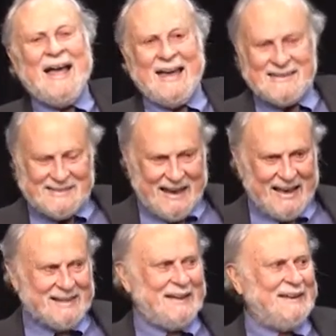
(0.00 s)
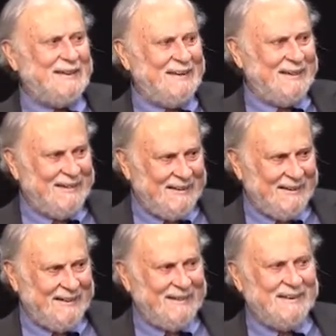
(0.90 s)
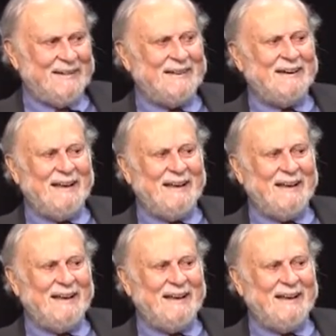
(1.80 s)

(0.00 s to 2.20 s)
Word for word: exactly. That's why the it's, Supreme Court is